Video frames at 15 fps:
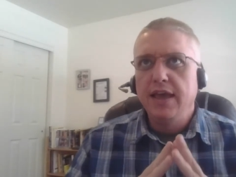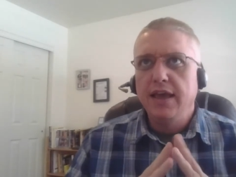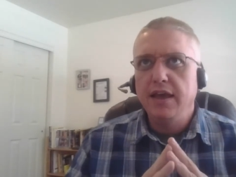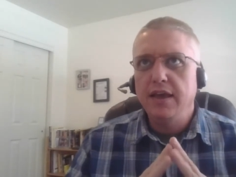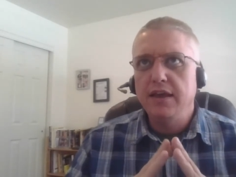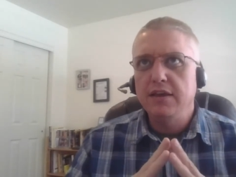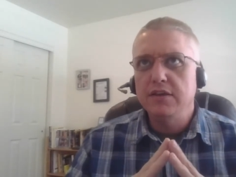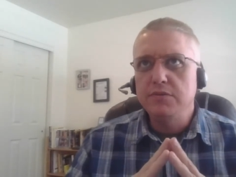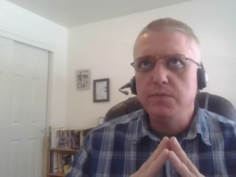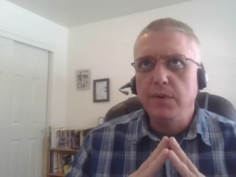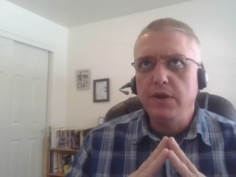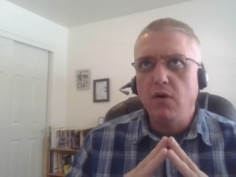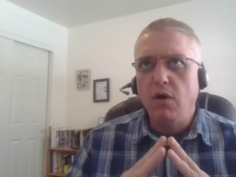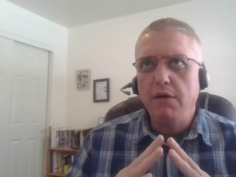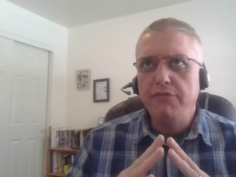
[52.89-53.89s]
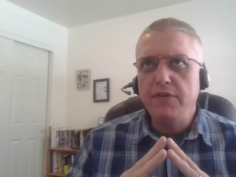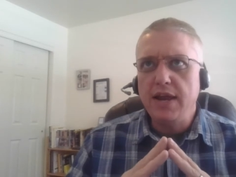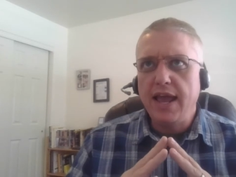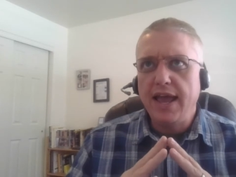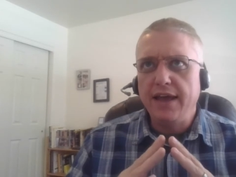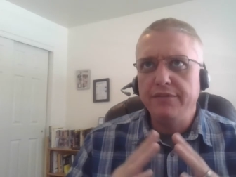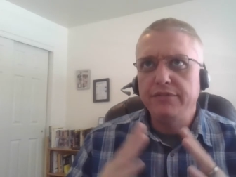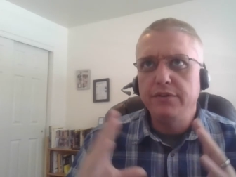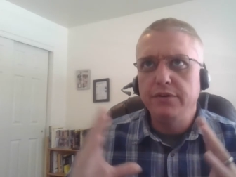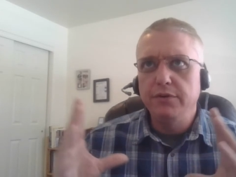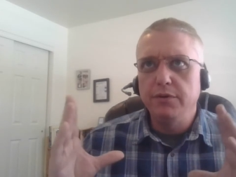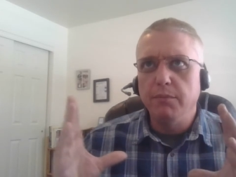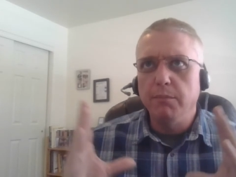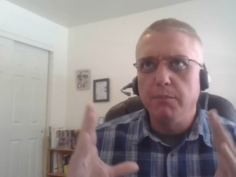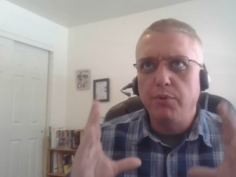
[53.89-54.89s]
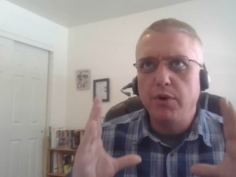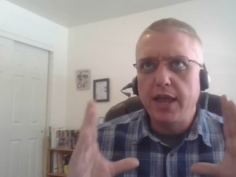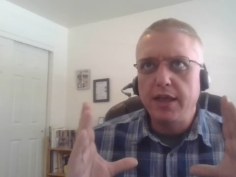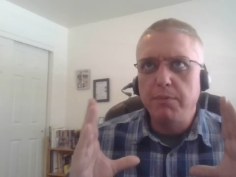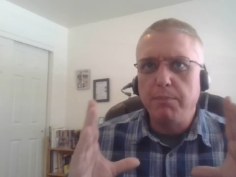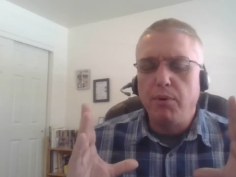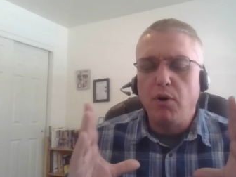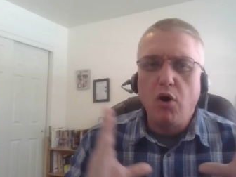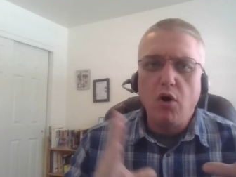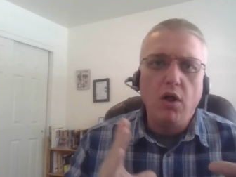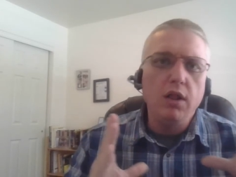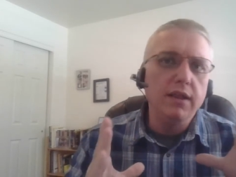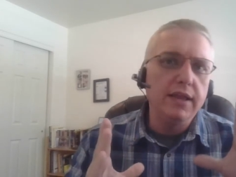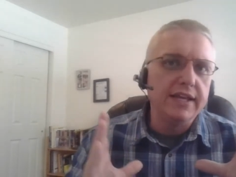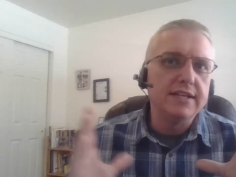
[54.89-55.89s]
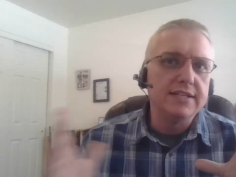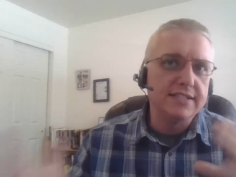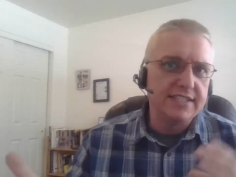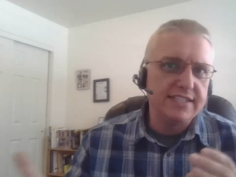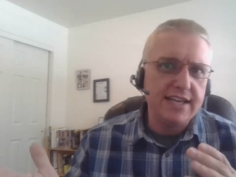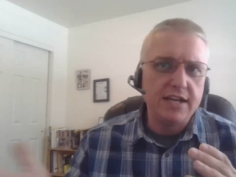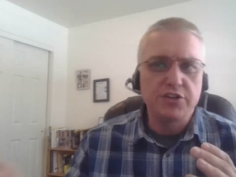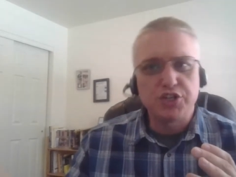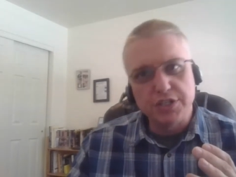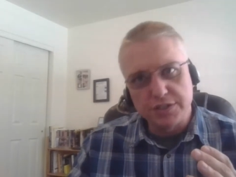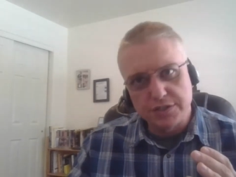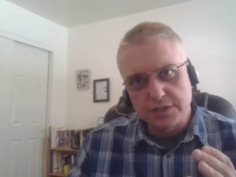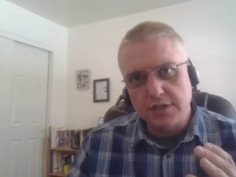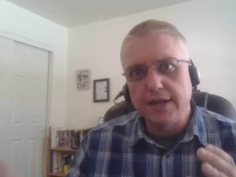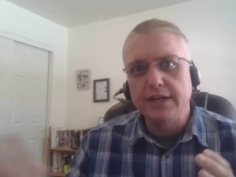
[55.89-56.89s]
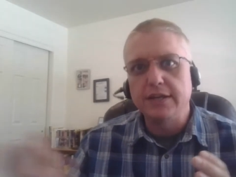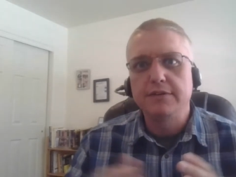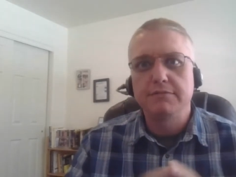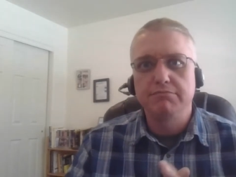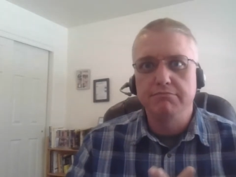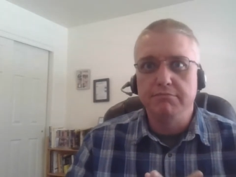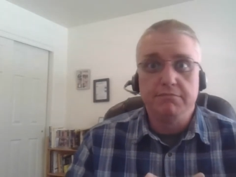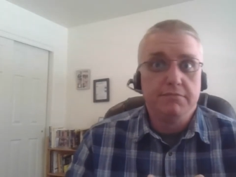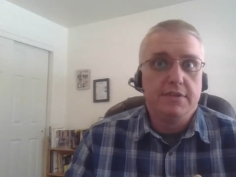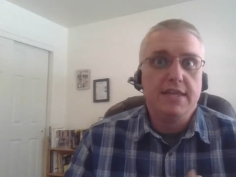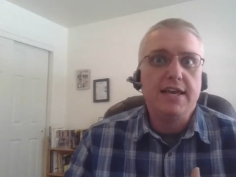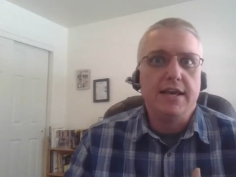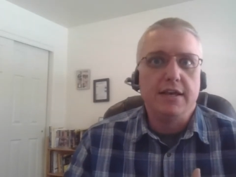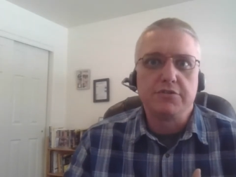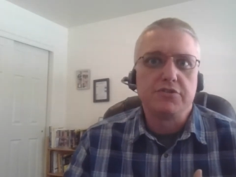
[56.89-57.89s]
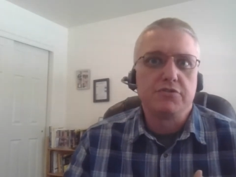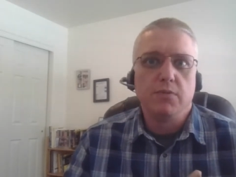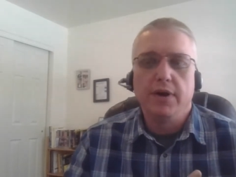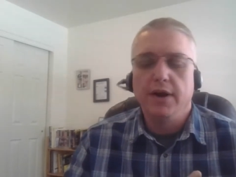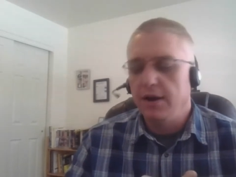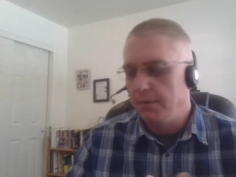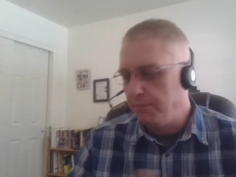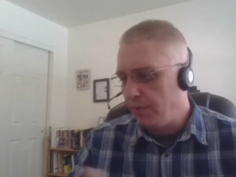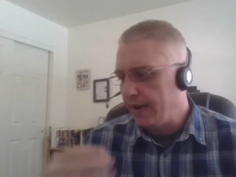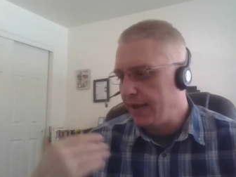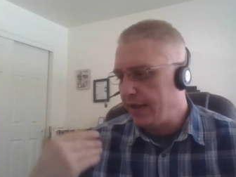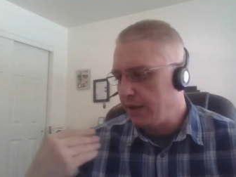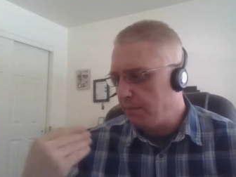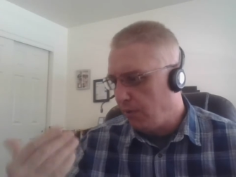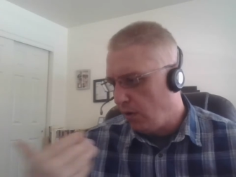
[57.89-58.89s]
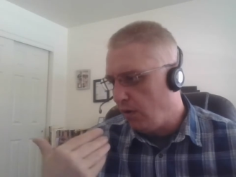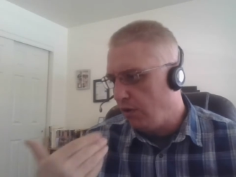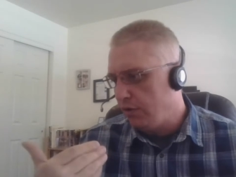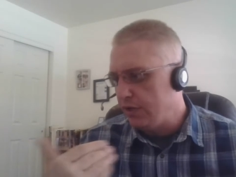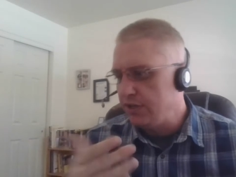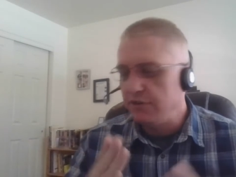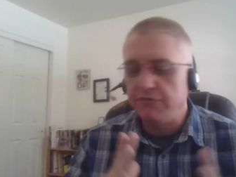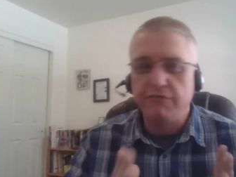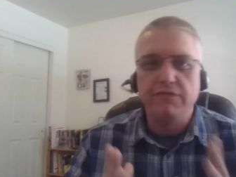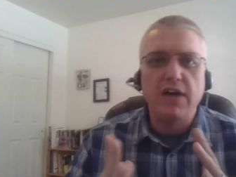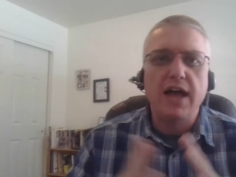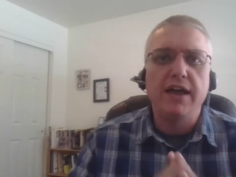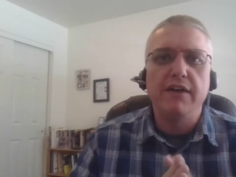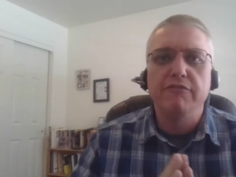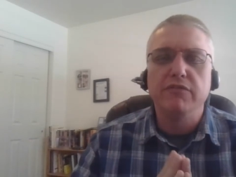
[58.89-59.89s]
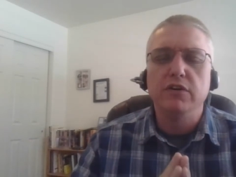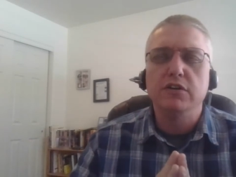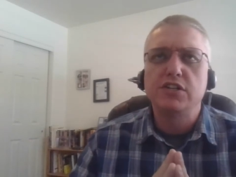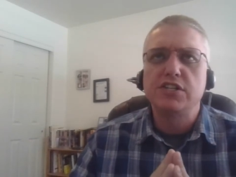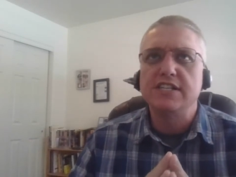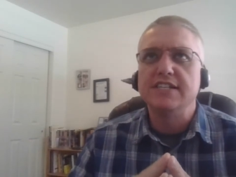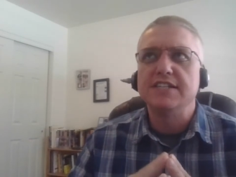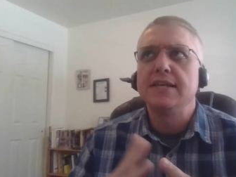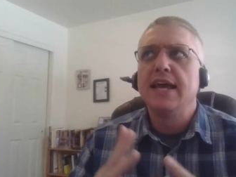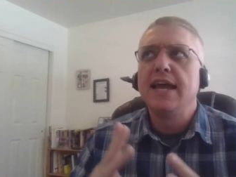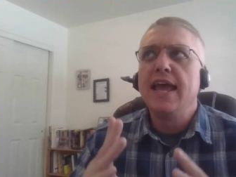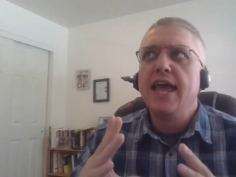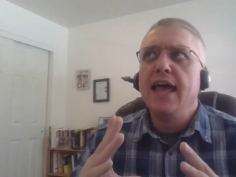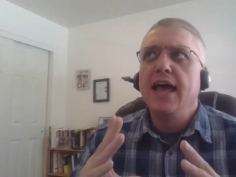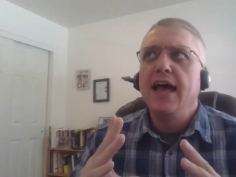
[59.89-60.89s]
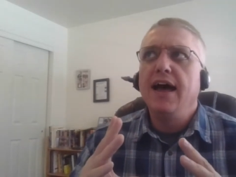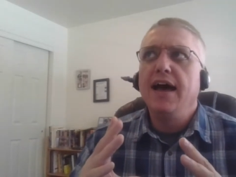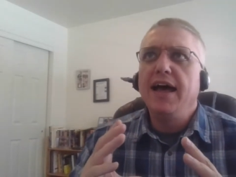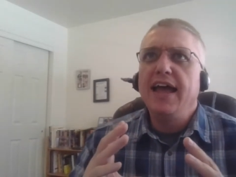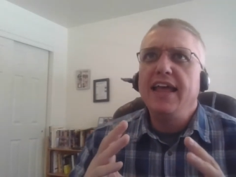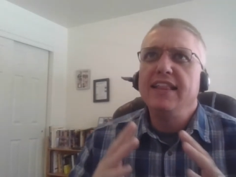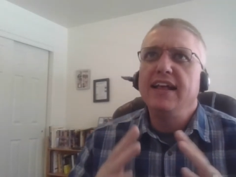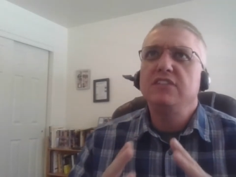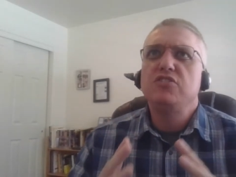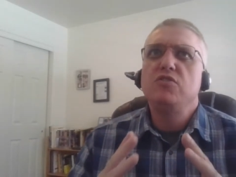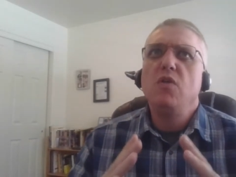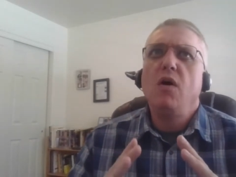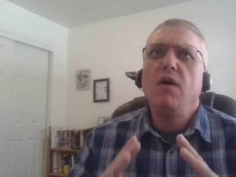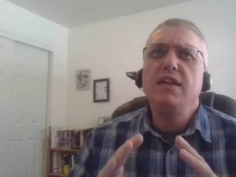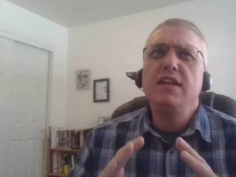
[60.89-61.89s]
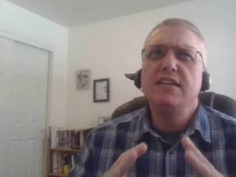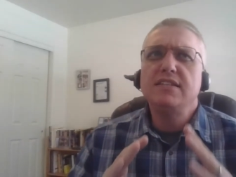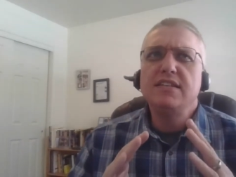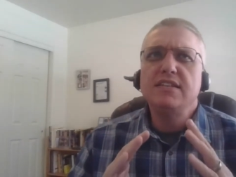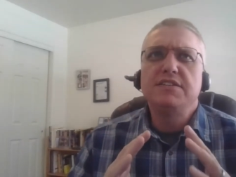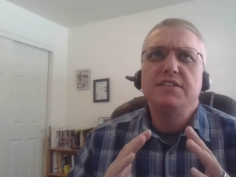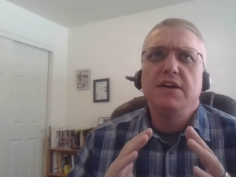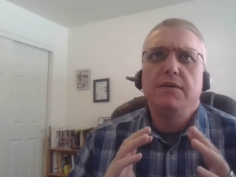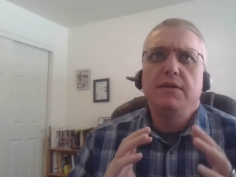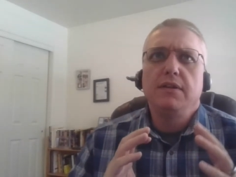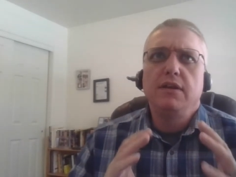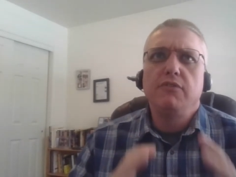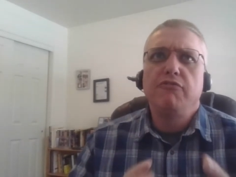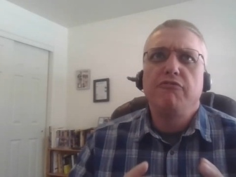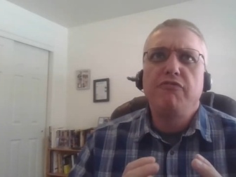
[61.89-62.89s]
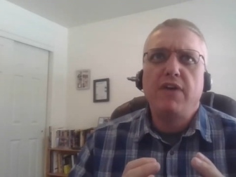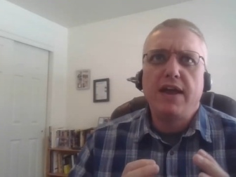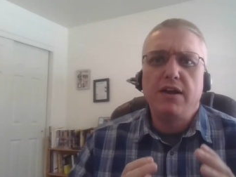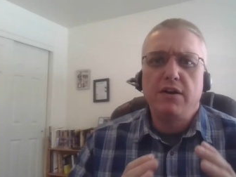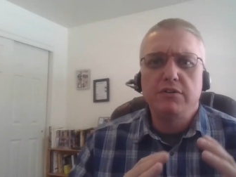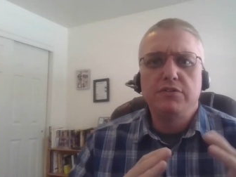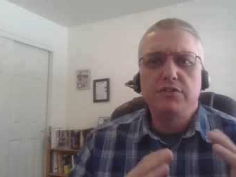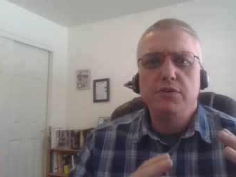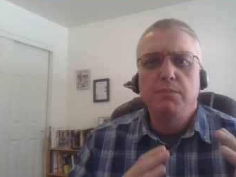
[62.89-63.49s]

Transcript: is we often have to break Paul into sections, like this, where I'm breaking Paul into five verses. Uh, and that's not necessarily fair to